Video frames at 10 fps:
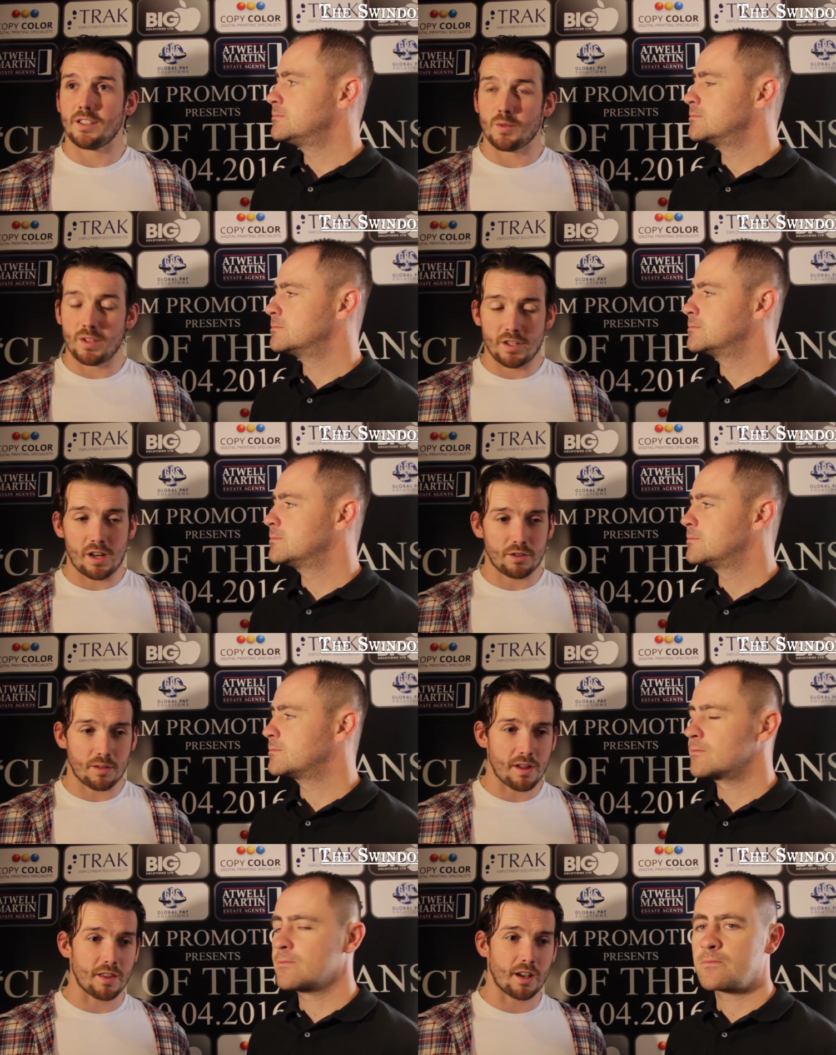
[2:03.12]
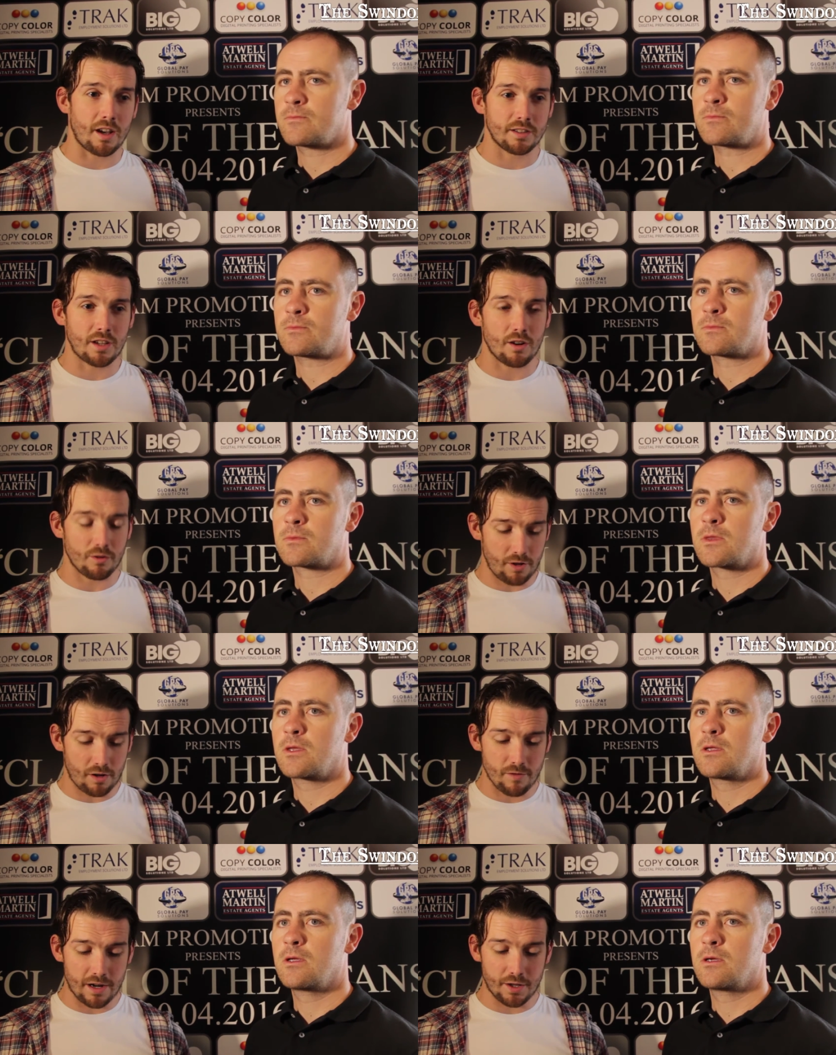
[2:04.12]
Speaker 1: in Swindon, you know, some of the other guys are you know
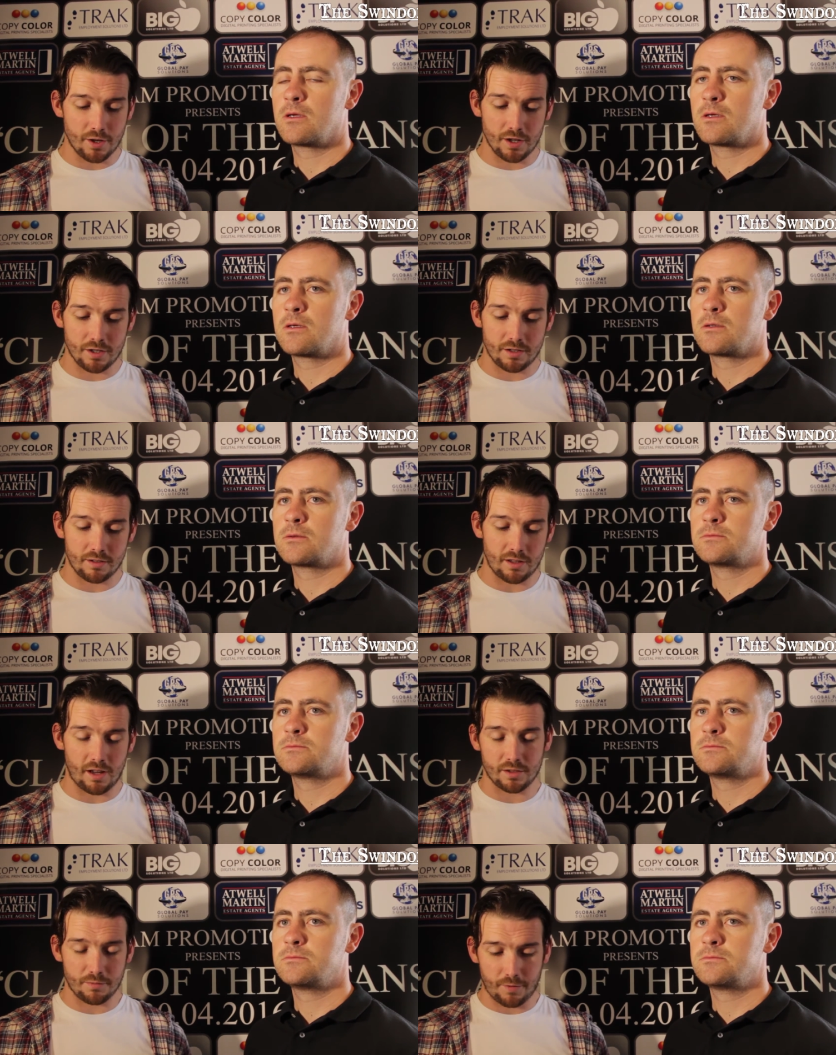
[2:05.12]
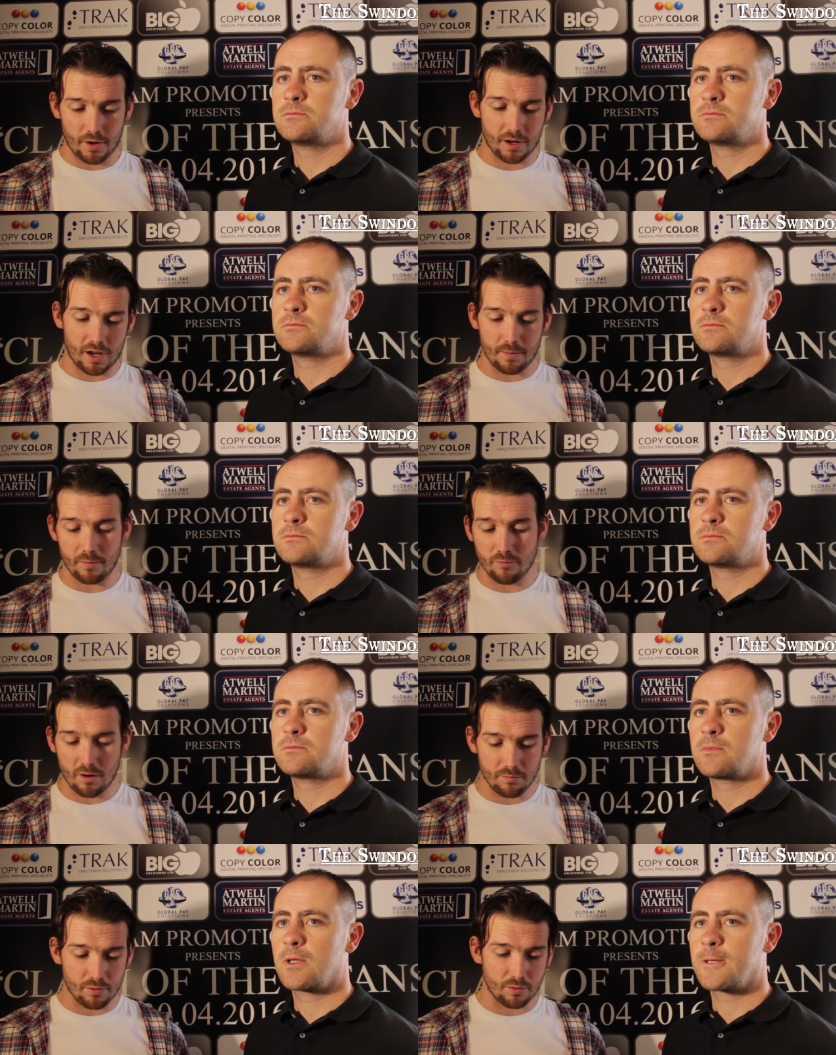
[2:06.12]
really good. The likes of Fight Club and
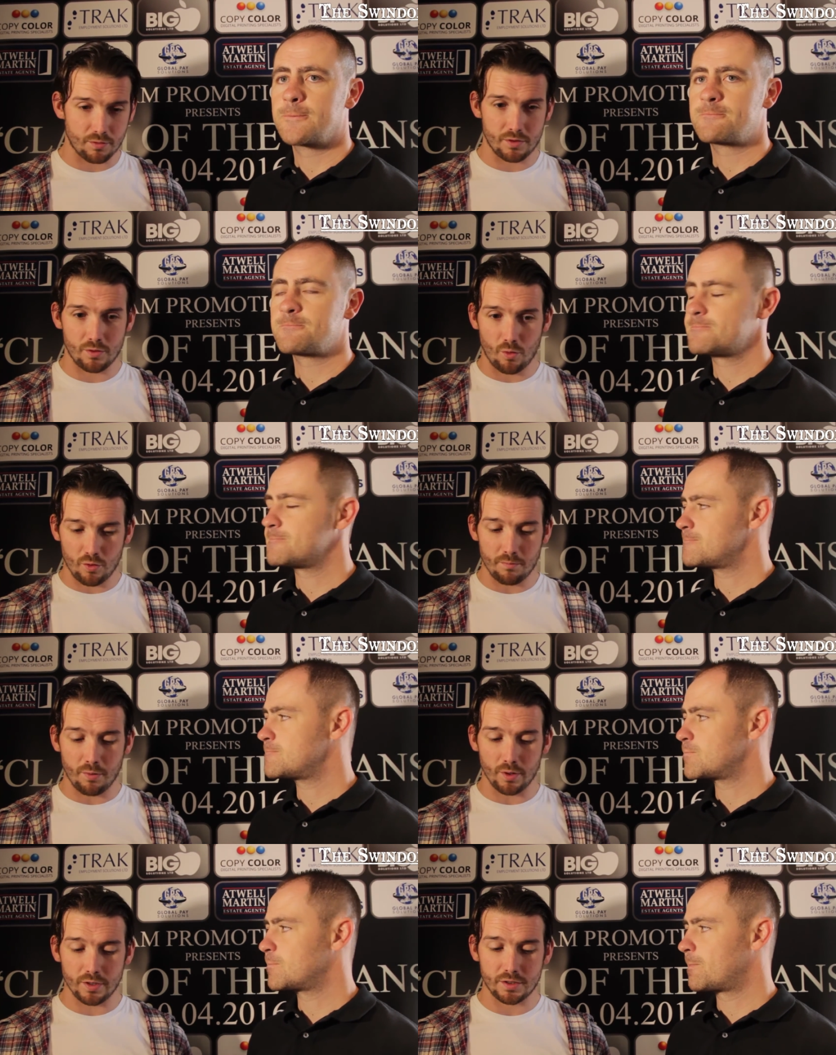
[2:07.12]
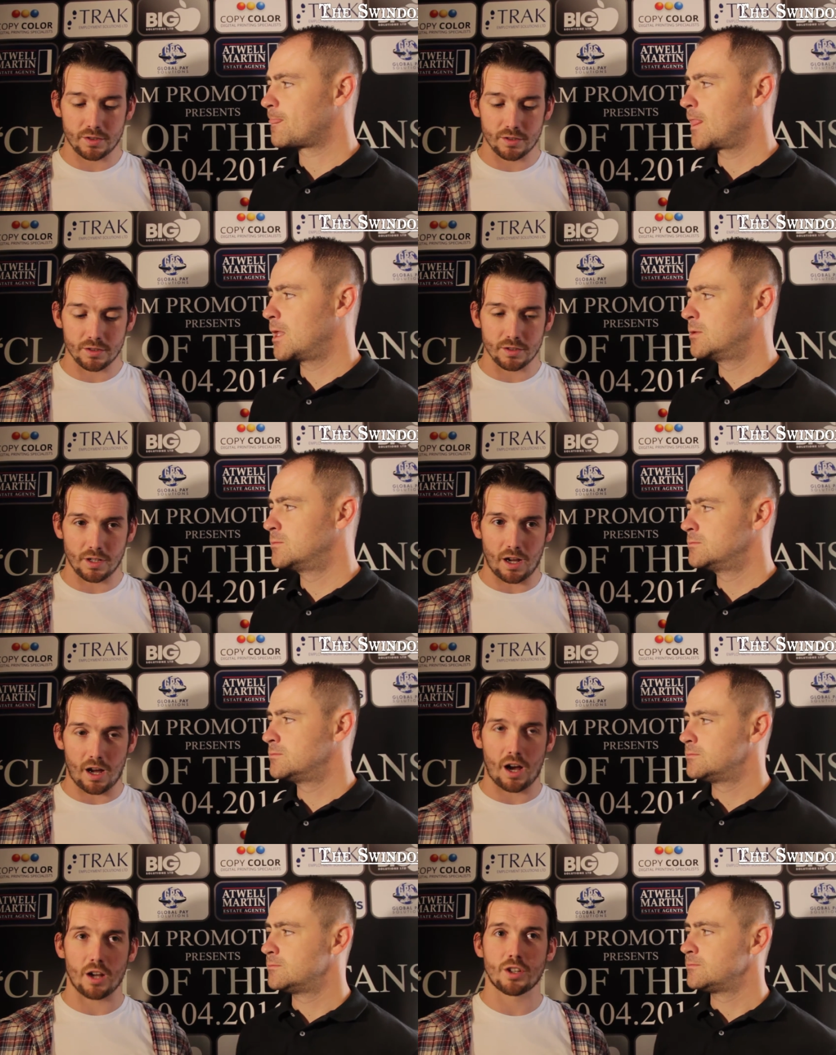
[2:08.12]
Rumble and Northern Boys.
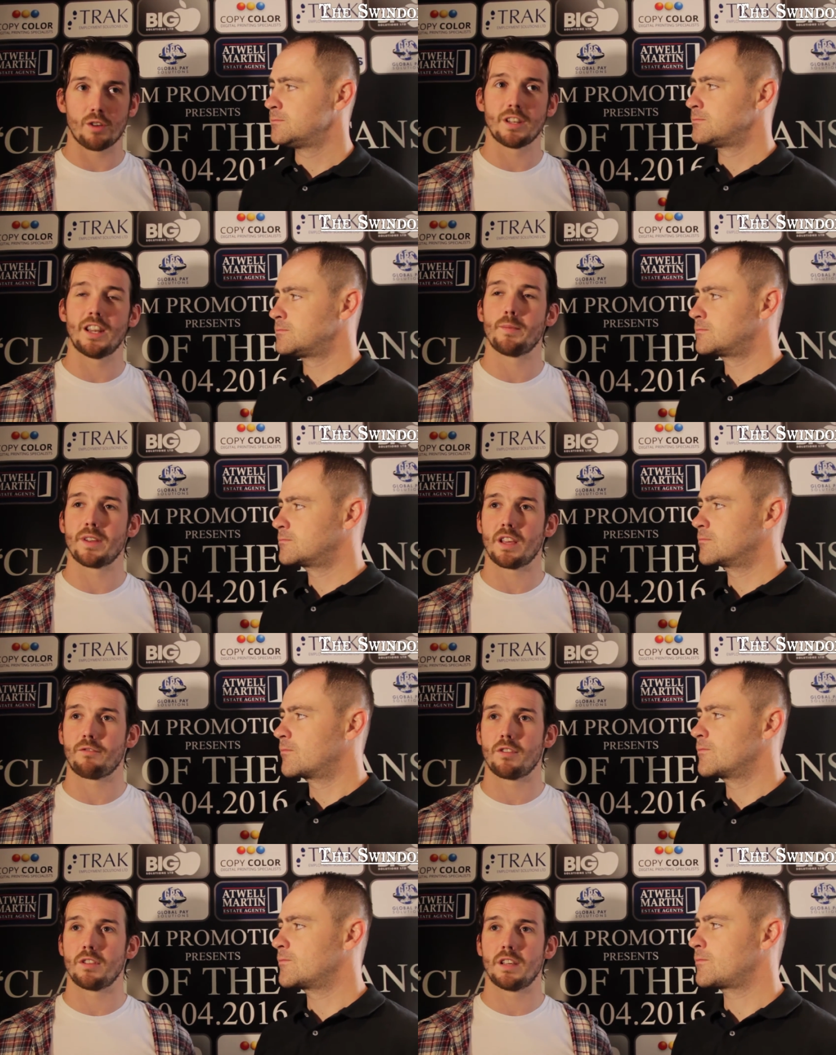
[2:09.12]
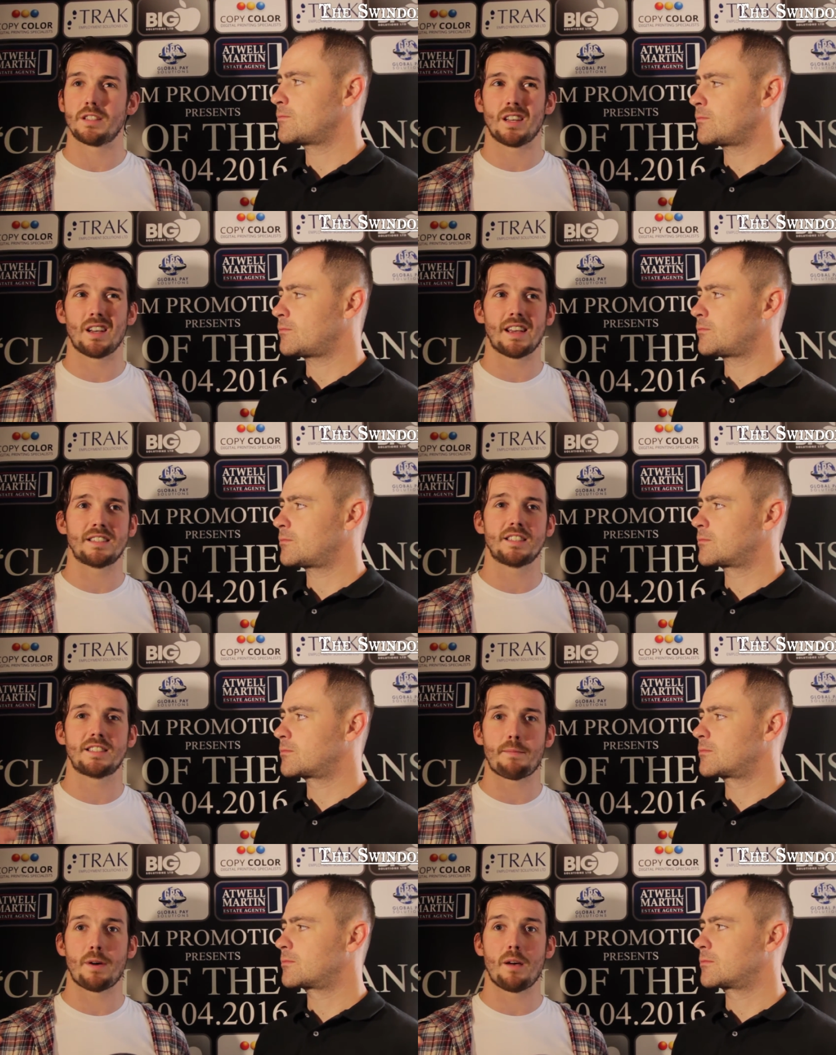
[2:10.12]
Our show's a little bit different. It's a it's a
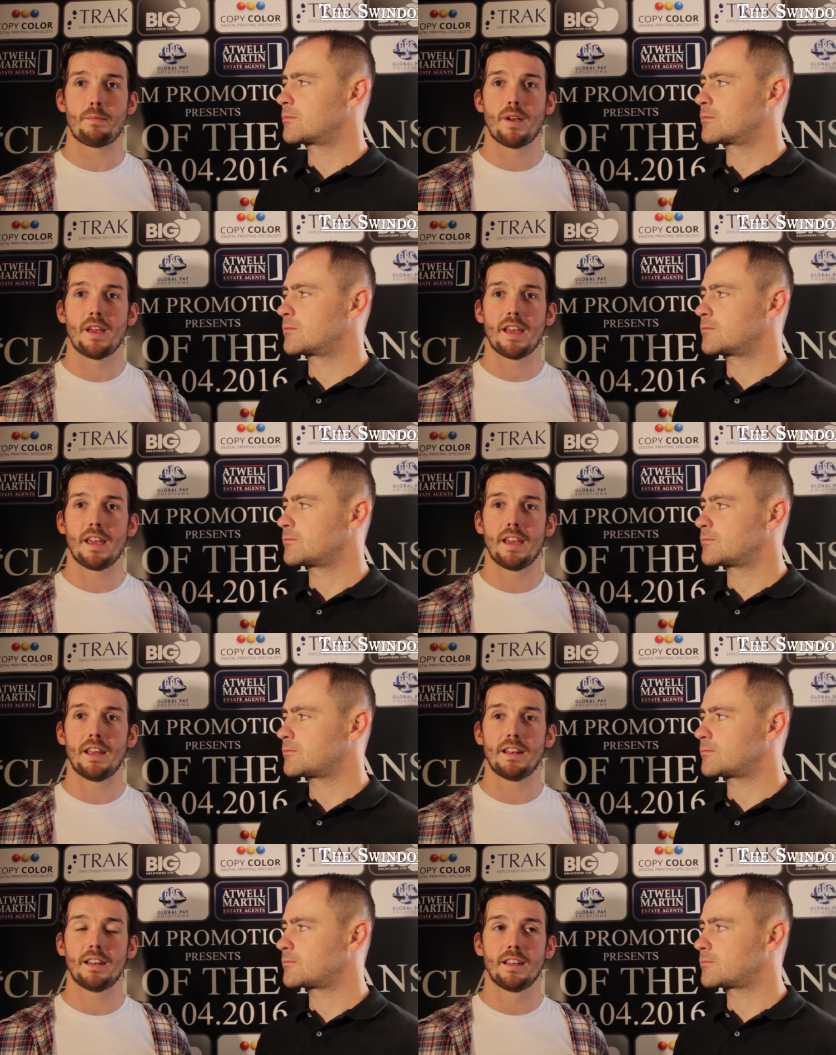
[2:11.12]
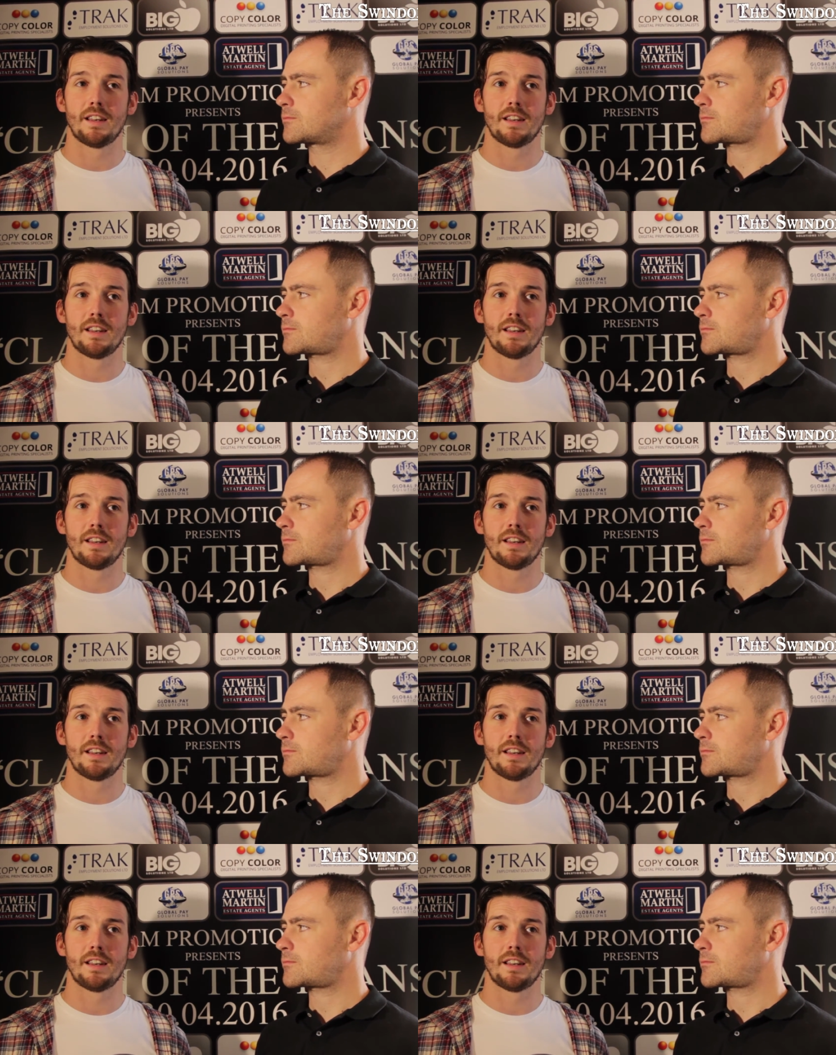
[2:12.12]
step up in